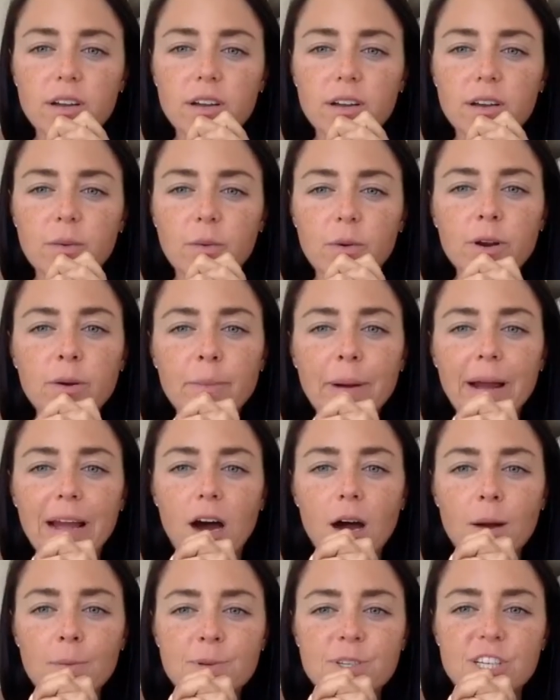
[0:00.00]
What are my
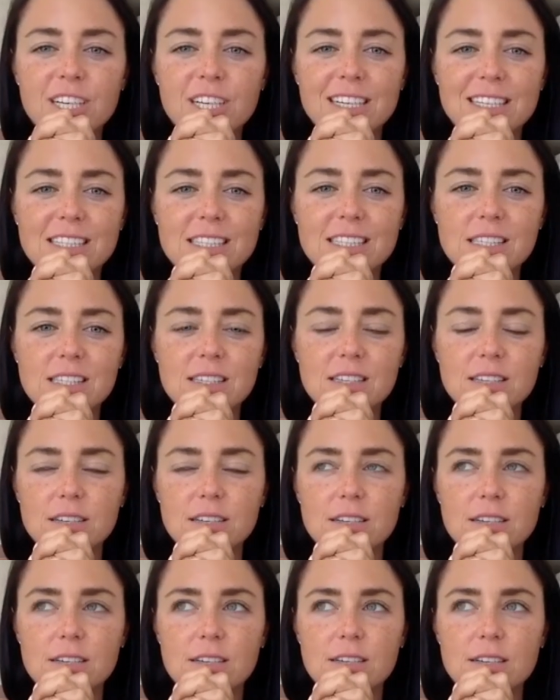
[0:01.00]
options?
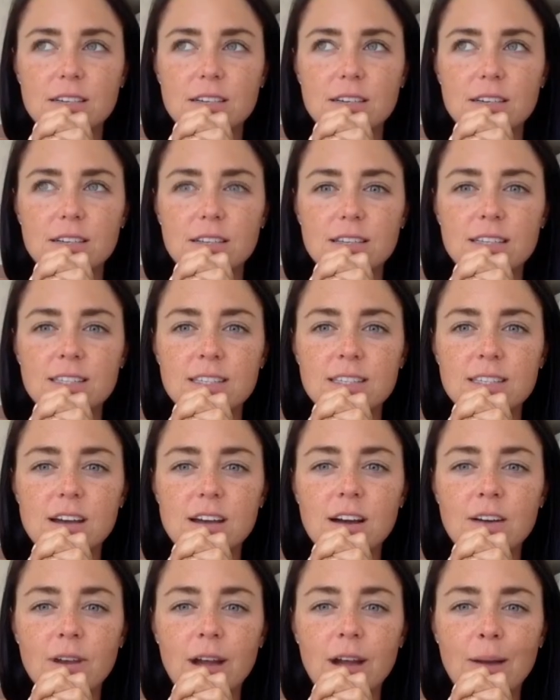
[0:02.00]
This is not
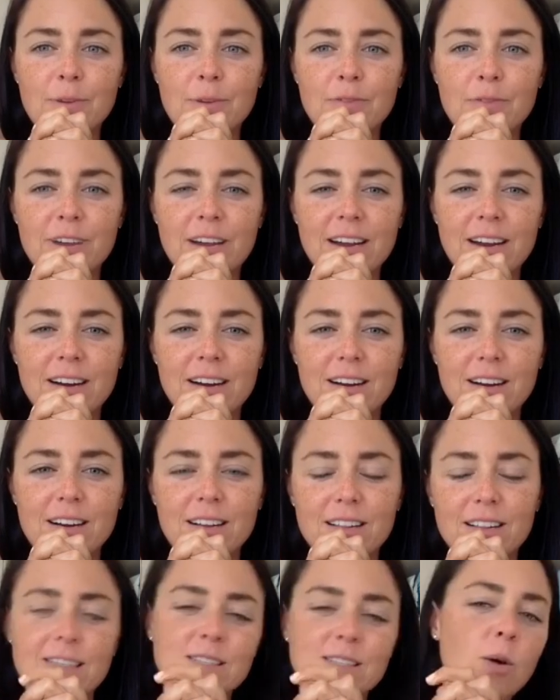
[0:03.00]
rapid fire.
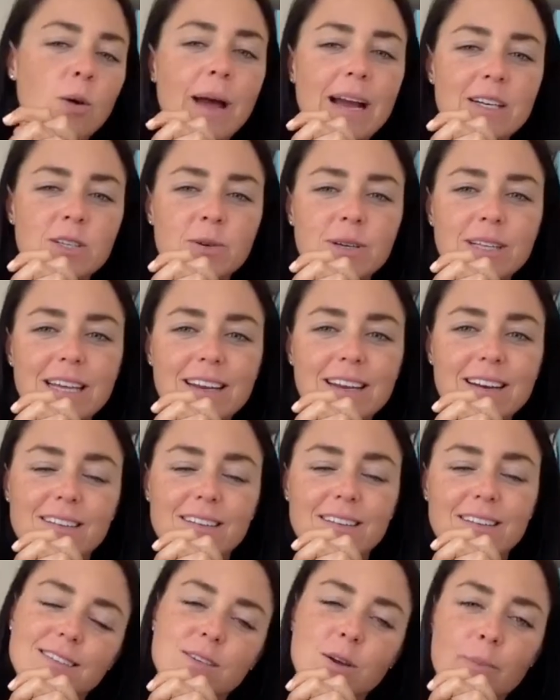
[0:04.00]
Let's go back to it later.
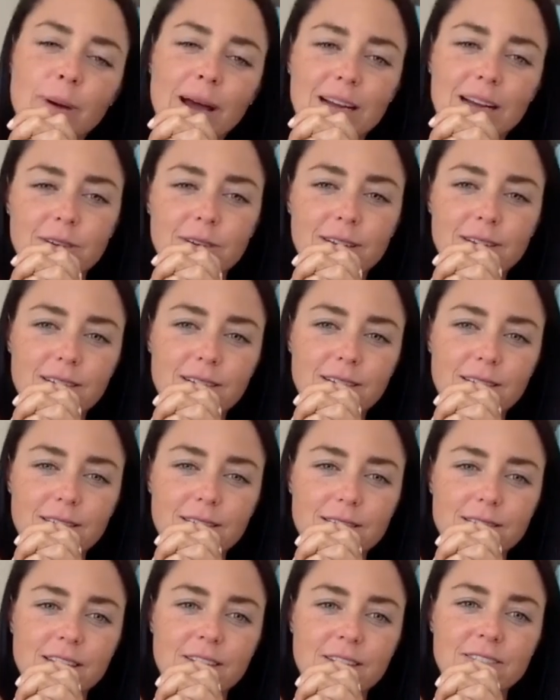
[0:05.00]
Let's go back to it.
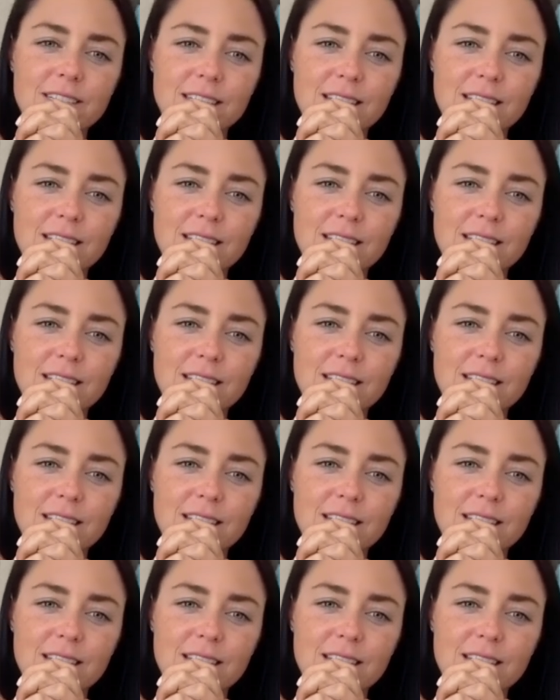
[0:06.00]
Save it to the end.